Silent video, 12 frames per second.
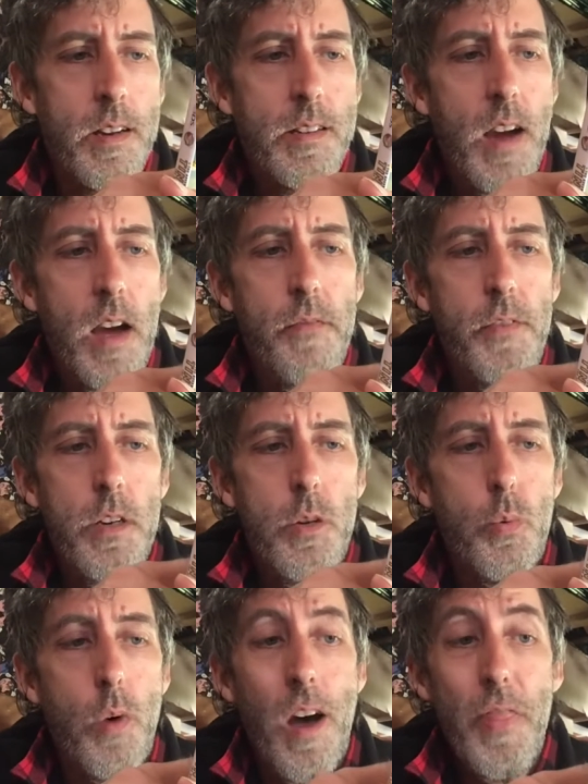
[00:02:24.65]
Dive
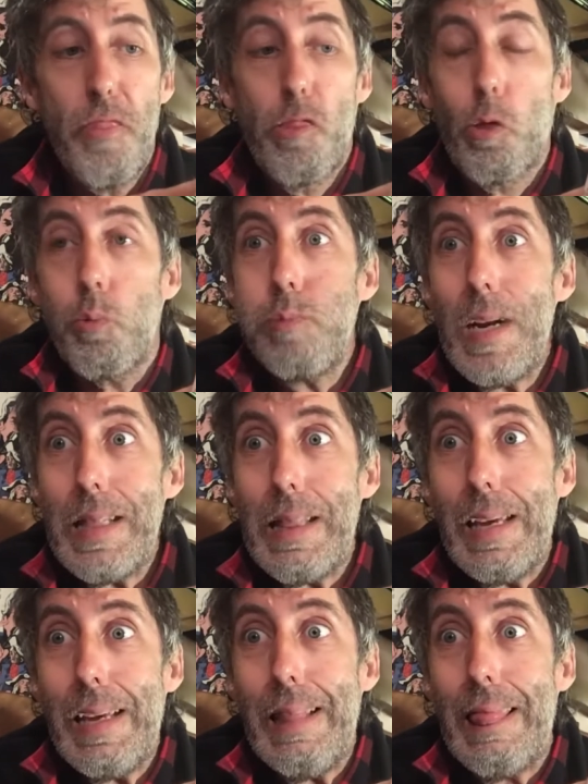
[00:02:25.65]
into a
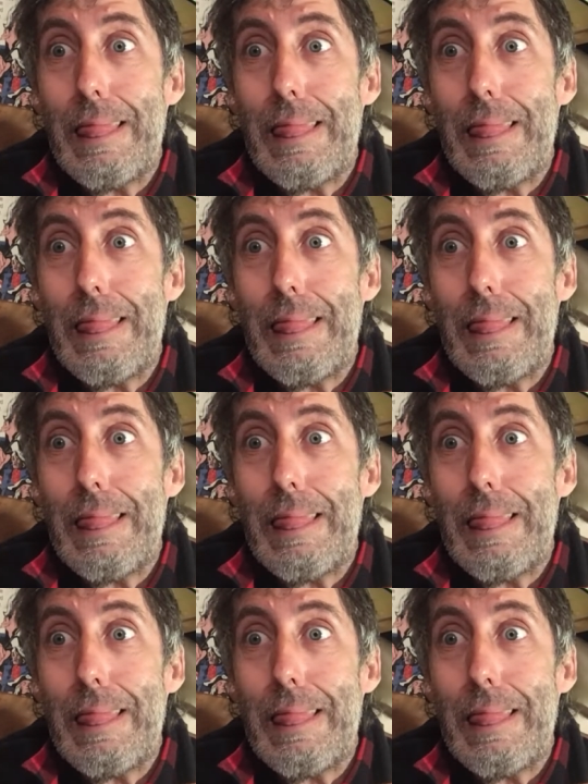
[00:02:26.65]
thrilling